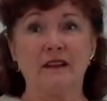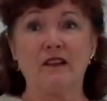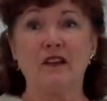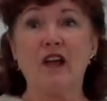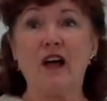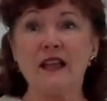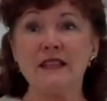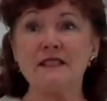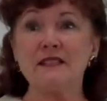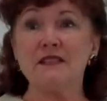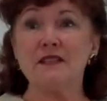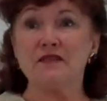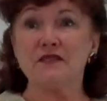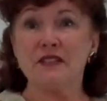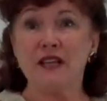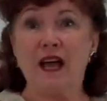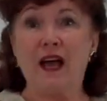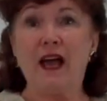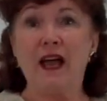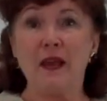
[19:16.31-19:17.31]
Lots of
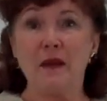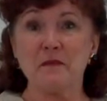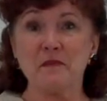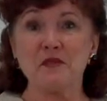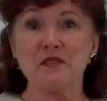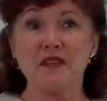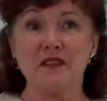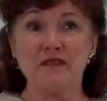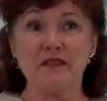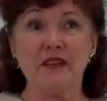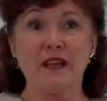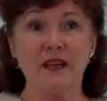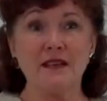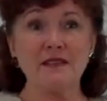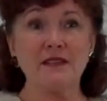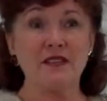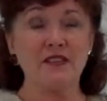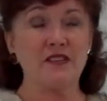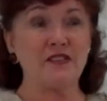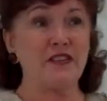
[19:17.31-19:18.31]
times if
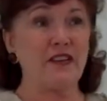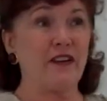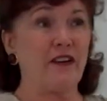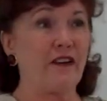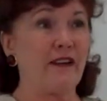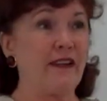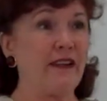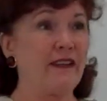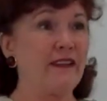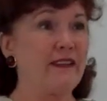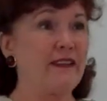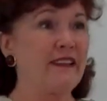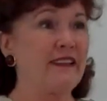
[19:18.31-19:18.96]
necessary.